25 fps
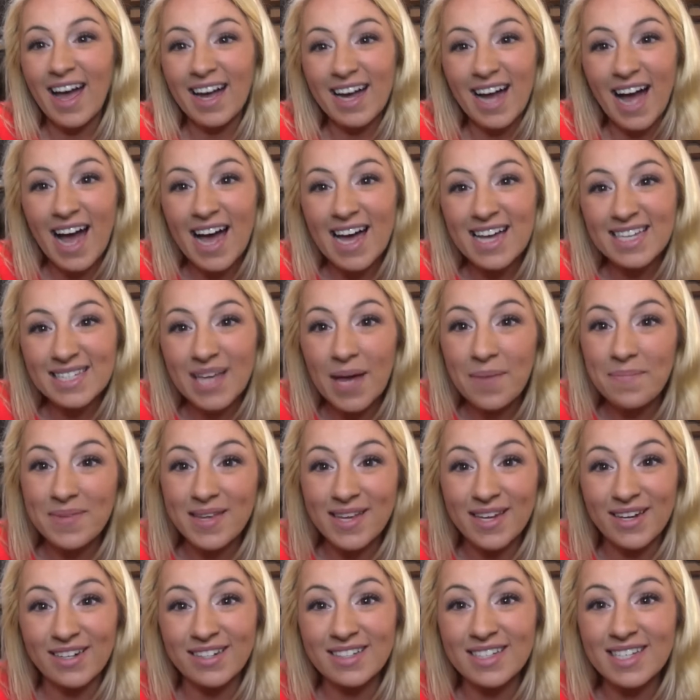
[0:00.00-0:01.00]
Hi guys, I'm
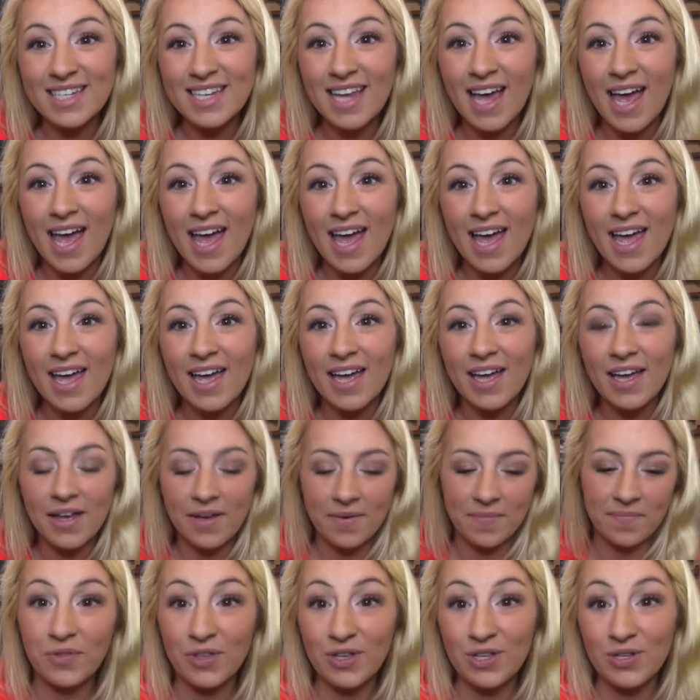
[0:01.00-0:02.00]
here today.
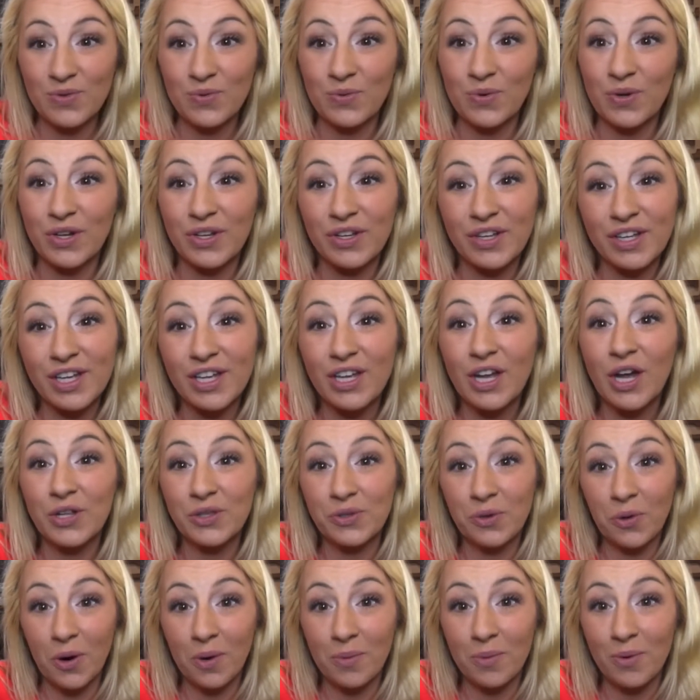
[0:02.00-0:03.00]
This really
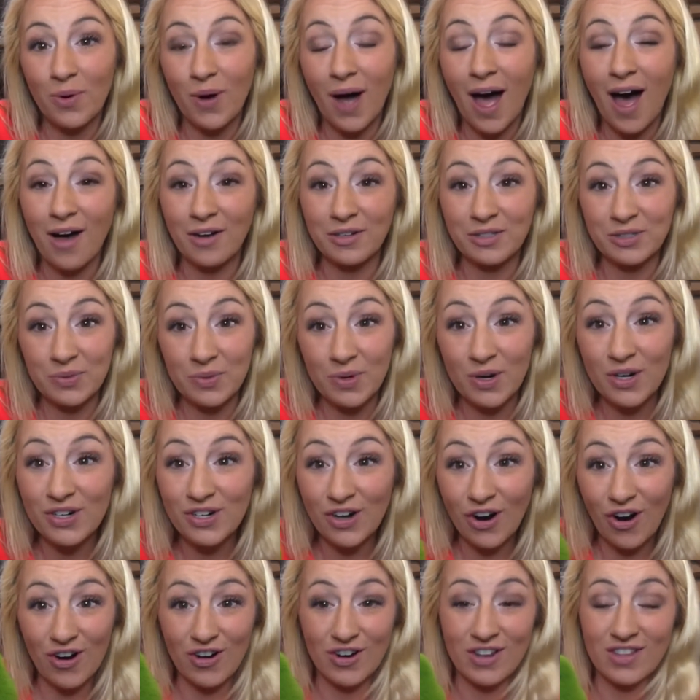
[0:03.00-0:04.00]
adorable outdoor
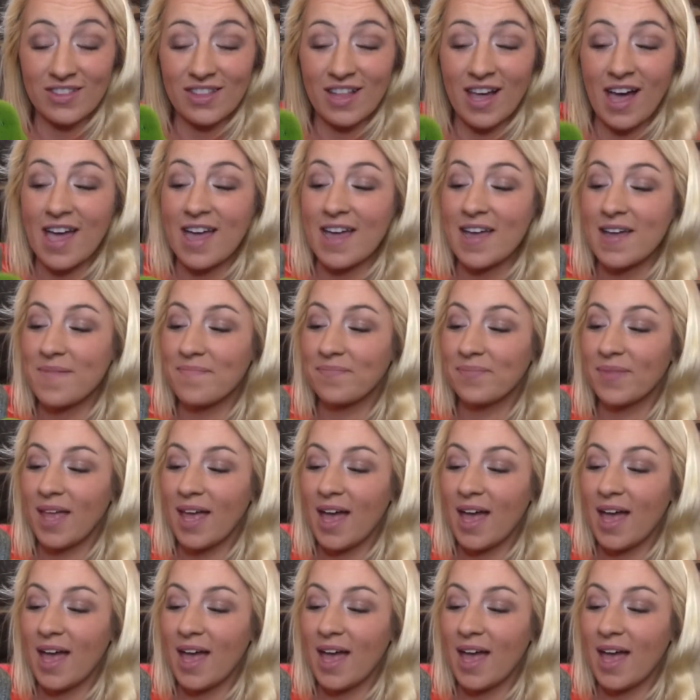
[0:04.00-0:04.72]
garden light.